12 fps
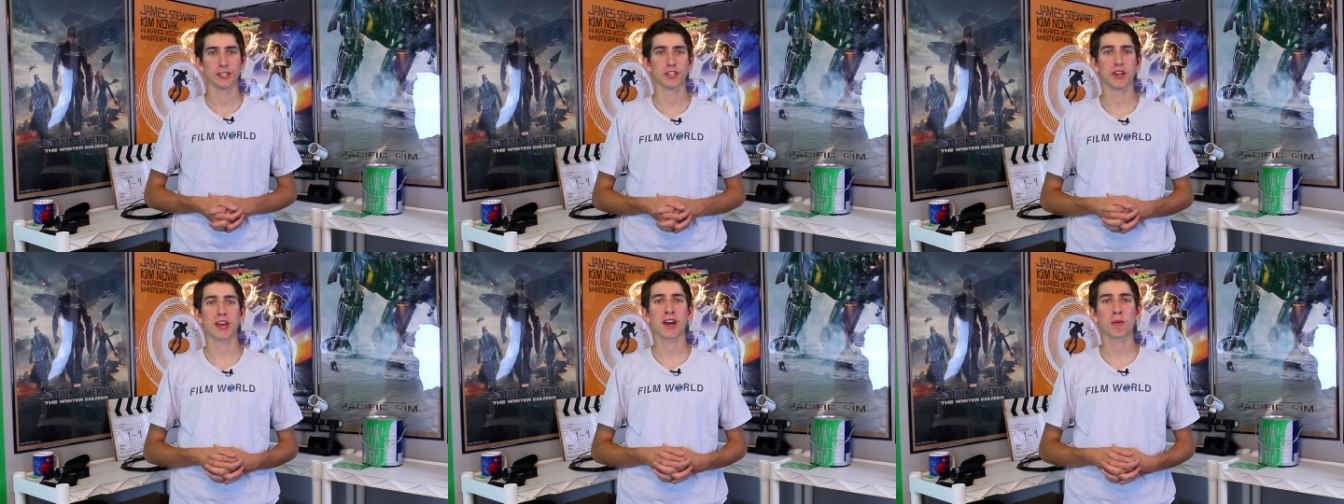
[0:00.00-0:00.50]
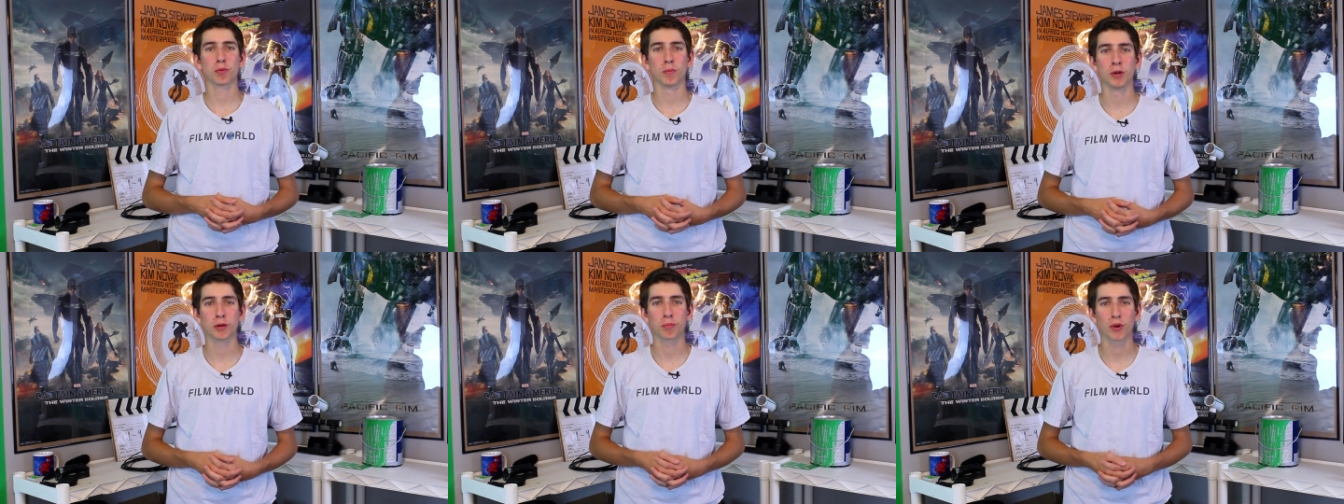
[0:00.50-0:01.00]
Today on
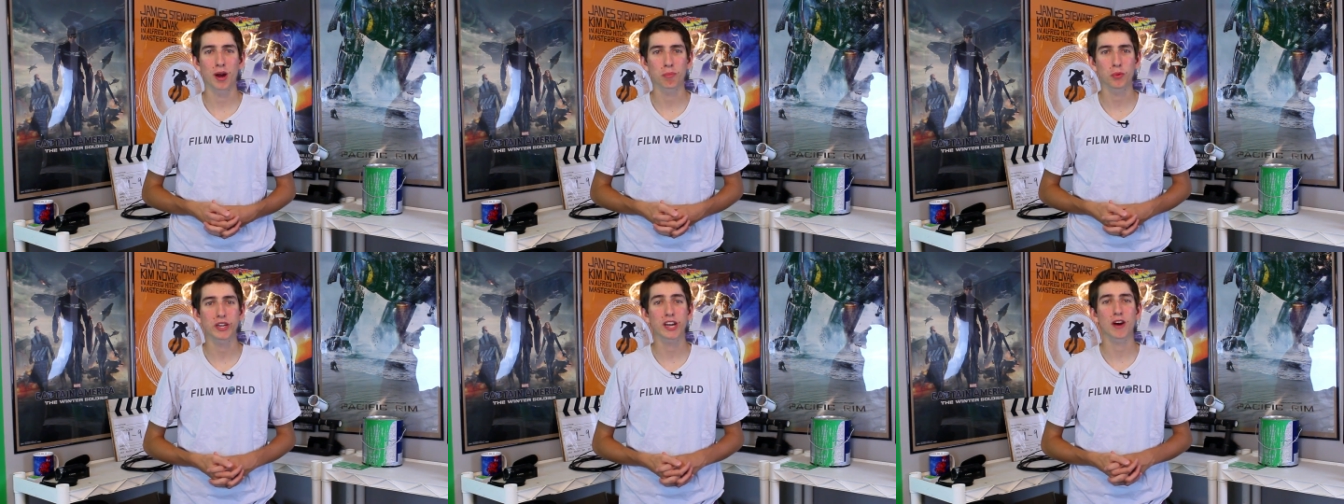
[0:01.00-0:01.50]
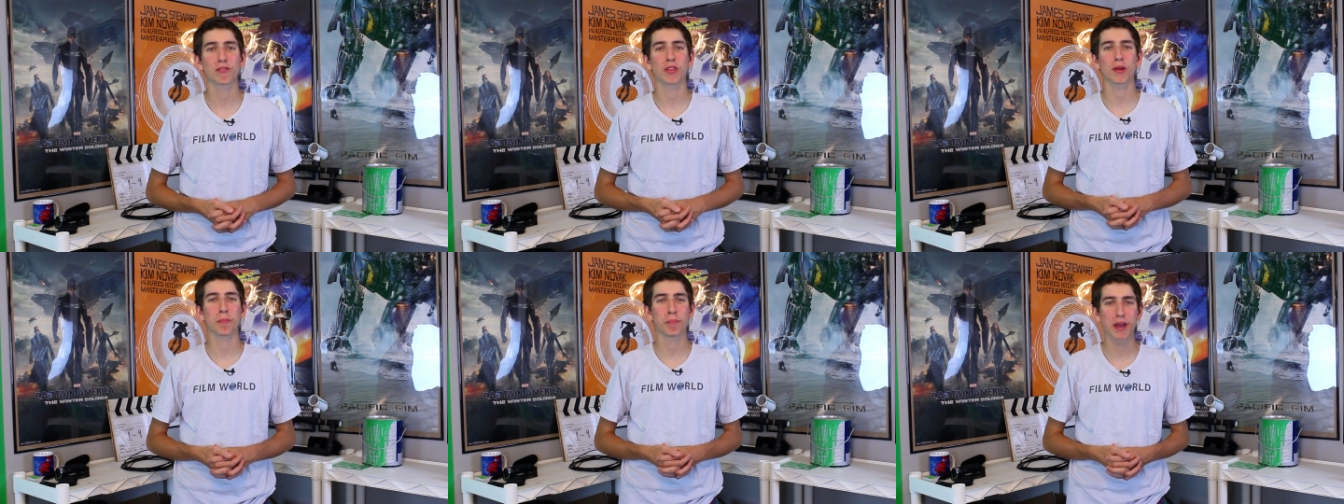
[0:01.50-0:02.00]
Premier Prep, we cover
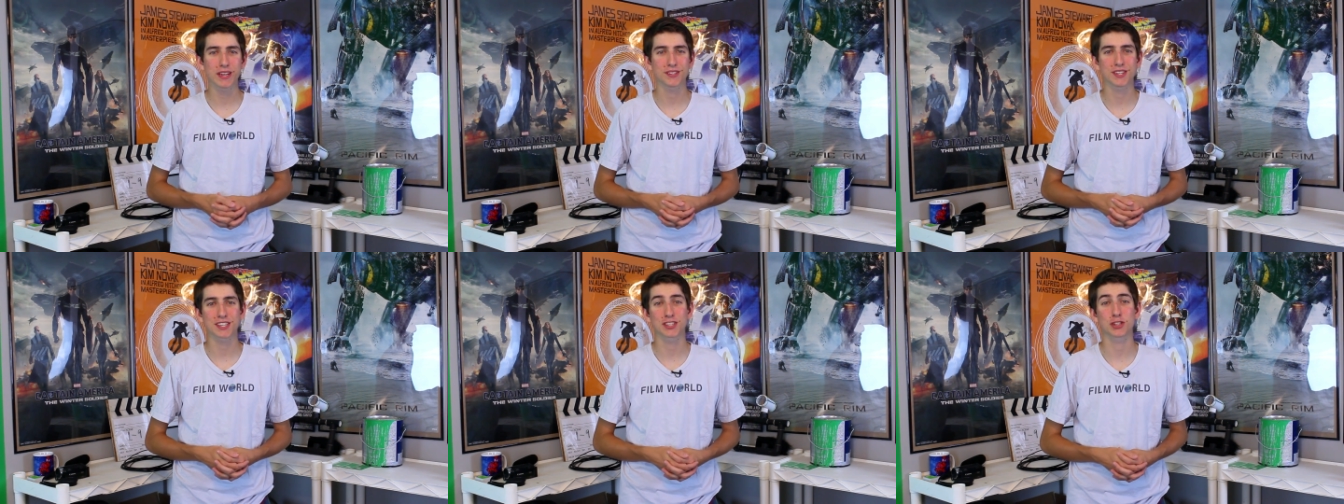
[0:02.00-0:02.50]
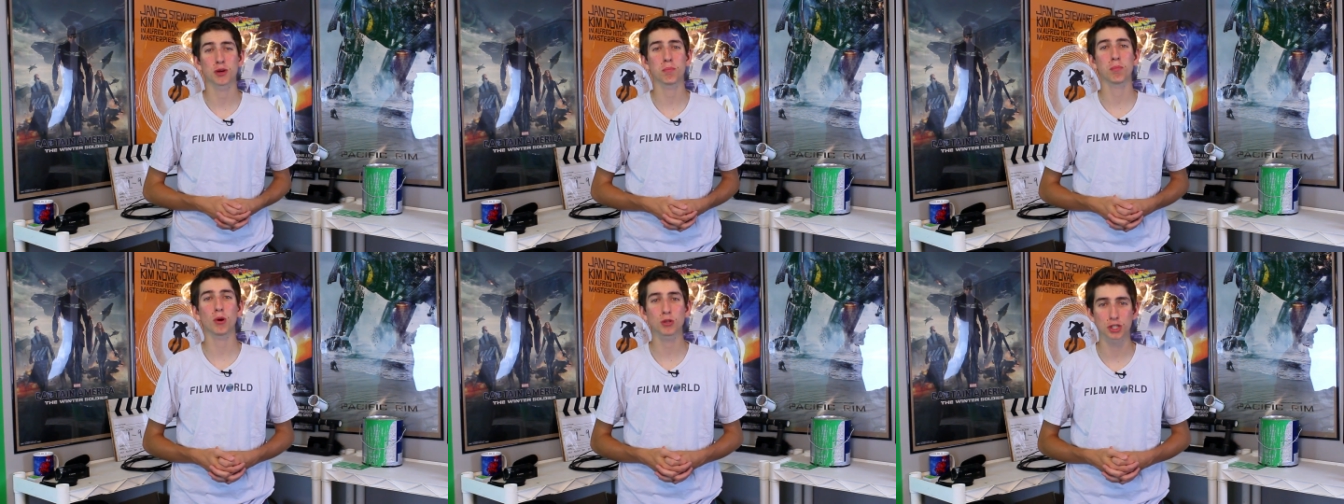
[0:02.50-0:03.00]
the basics to
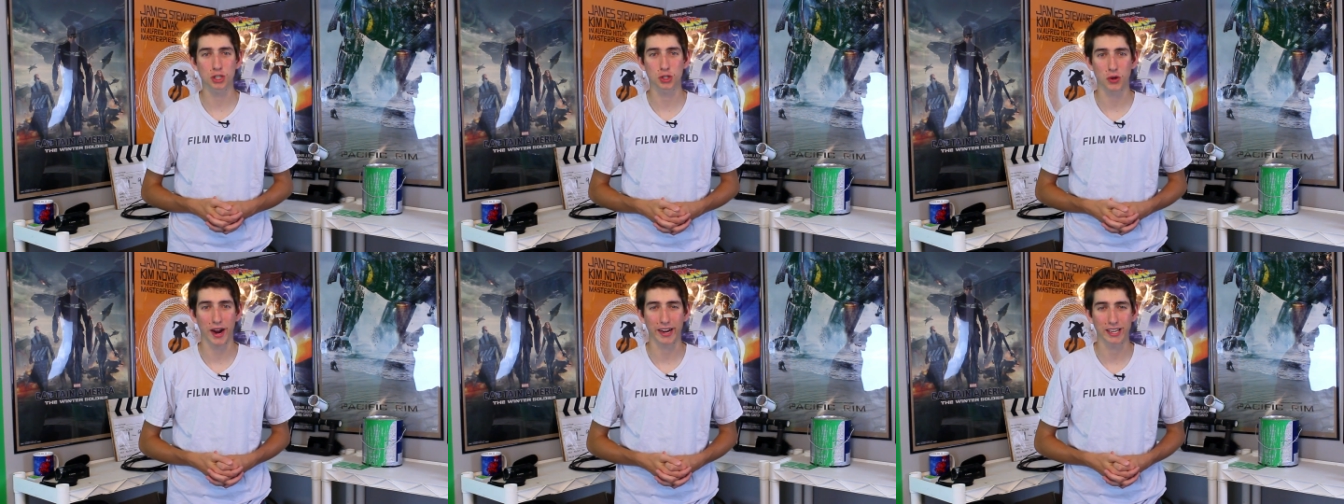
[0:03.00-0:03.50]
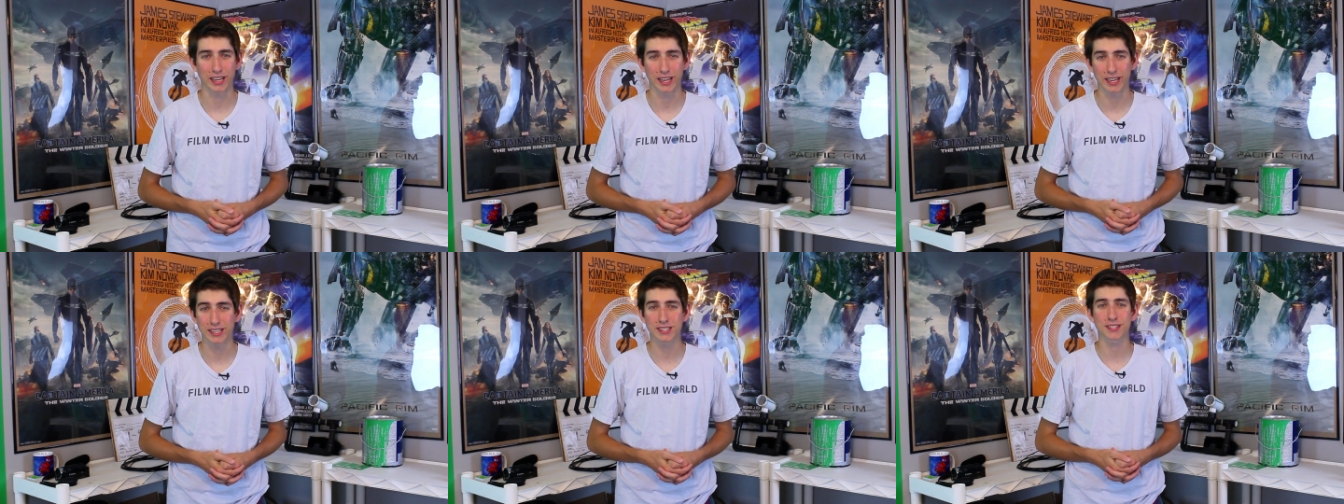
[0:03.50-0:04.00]
motion tracking
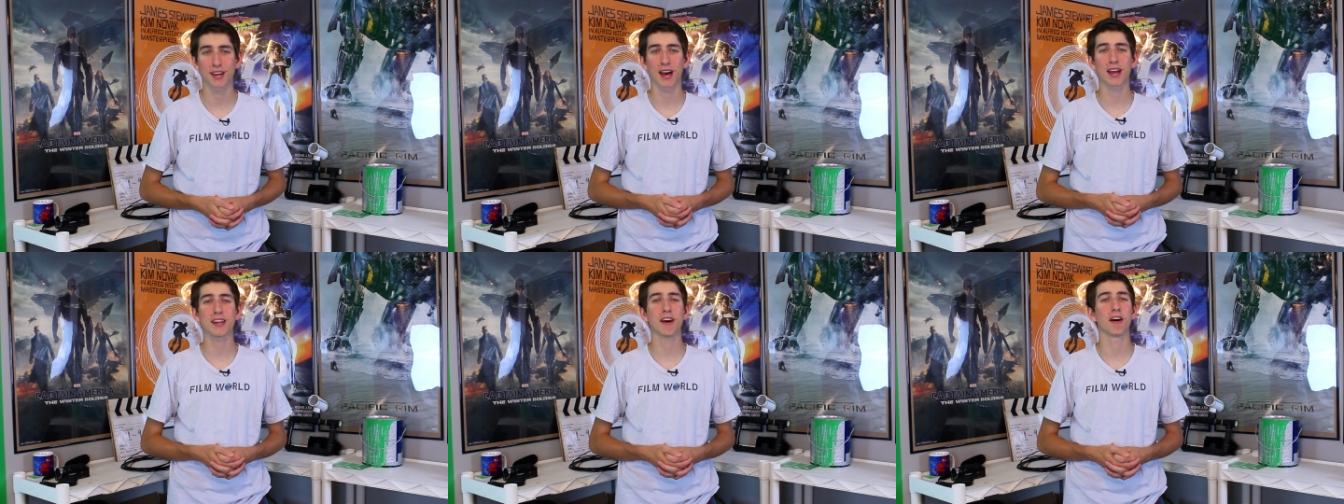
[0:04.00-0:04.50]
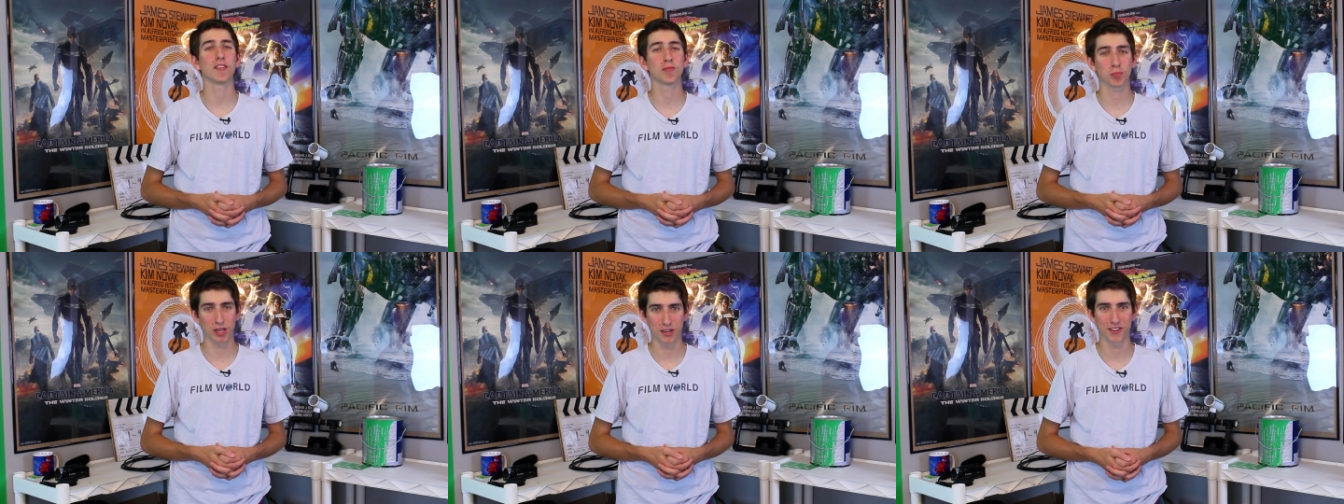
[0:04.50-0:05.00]
inside
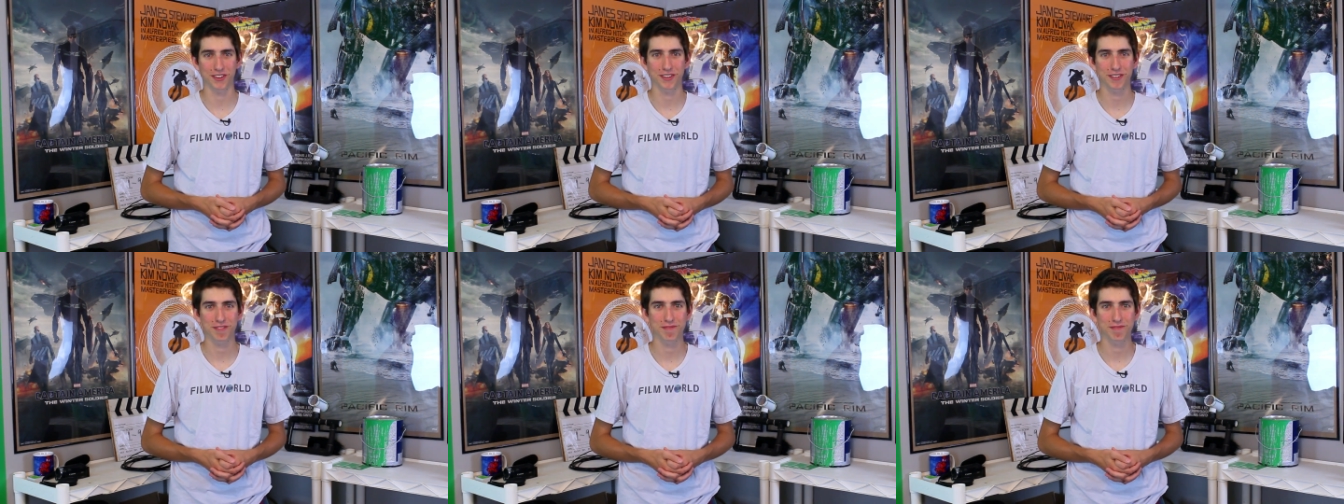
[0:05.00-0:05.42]
of Blender.